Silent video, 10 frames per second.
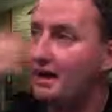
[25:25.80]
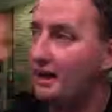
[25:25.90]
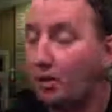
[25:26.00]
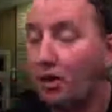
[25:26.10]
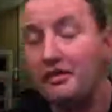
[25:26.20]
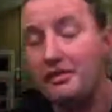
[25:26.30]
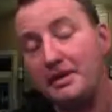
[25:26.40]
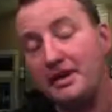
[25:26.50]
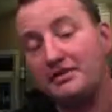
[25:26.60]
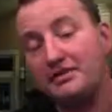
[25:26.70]
A part of
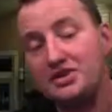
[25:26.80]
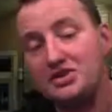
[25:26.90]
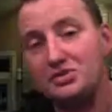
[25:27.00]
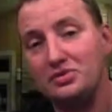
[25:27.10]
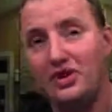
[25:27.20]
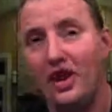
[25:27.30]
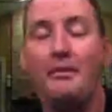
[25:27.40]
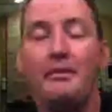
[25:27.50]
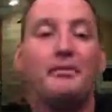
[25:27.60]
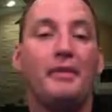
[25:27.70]
it being official was
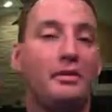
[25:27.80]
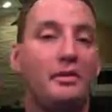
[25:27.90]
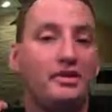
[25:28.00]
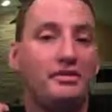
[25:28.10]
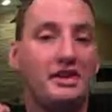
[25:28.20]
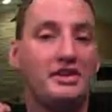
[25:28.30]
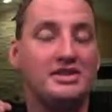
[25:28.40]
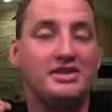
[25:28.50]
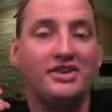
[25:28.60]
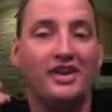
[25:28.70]
I made my
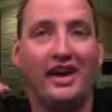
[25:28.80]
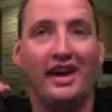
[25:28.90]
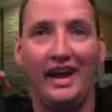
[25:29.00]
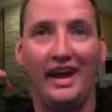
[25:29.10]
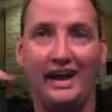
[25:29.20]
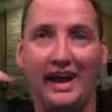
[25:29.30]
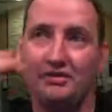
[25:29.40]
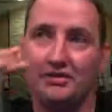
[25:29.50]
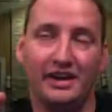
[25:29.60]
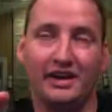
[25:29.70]
reservations. And
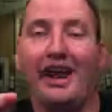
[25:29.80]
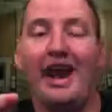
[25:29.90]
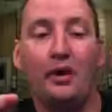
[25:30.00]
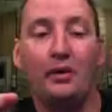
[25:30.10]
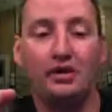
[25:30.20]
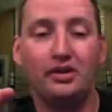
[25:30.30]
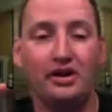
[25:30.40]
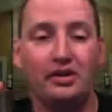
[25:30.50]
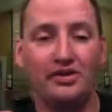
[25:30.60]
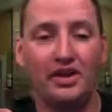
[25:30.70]
after like an hour
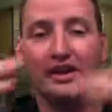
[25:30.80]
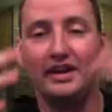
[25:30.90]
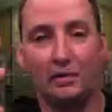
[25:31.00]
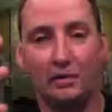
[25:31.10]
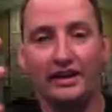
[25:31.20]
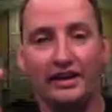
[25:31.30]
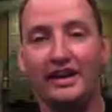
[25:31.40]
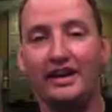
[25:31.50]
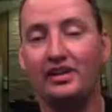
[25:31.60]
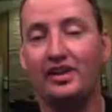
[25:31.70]
of Todd and I working
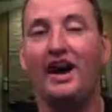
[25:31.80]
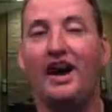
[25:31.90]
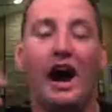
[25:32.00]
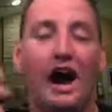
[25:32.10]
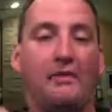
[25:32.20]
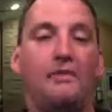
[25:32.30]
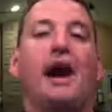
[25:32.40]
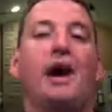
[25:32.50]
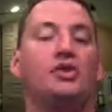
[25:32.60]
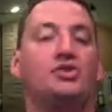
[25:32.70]
together, I am
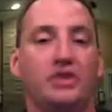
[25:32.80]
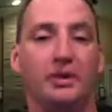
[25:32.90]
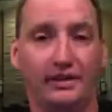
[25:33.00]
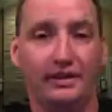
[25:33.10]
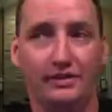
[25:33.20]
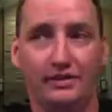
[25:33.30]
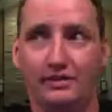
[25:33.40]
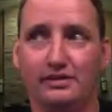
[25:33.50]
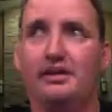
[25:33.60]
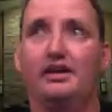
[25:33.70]
now on TripIt.
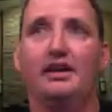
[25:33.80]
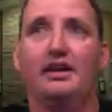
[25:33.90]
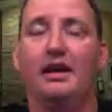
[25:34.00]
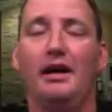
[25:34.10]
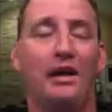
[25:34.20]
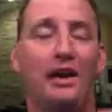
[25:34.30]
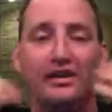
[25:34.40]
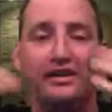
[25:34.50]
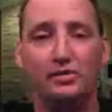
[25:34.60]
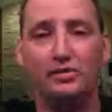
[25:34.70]

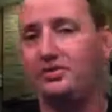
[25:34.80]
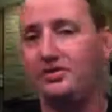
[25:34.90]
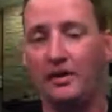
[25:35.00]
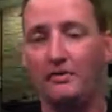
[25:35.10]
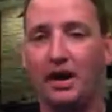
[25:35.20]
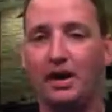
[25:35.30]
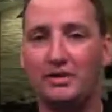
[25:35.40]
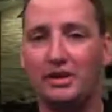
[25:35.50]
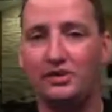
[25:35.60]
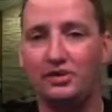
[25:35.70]
Apparently this was very
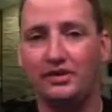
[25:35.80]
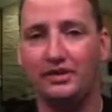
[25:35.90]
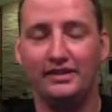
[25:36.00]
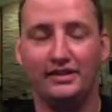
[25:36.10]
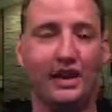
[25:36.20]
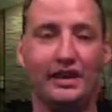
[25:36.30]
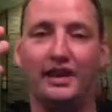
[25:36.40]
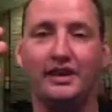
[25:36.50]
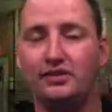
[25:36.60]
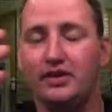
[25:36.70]
monumental in Todd
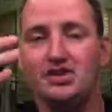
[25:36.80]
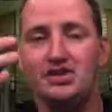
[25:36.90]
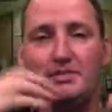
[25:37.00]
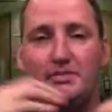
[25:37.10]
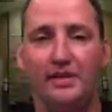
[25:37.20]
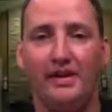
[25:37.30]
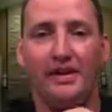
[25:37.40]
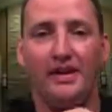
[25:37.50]
and I's friendship.